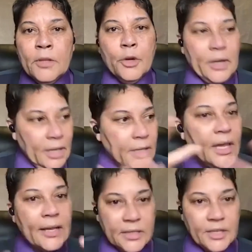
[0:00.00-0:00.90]
you're
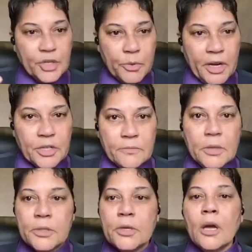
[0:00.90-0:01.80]
in that situation,
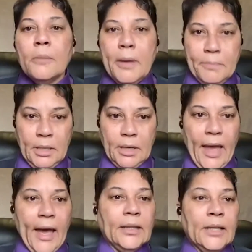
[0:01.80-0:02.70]
you mean, talk about being
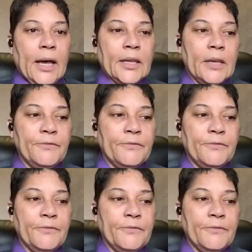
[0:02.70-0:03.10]
an ally.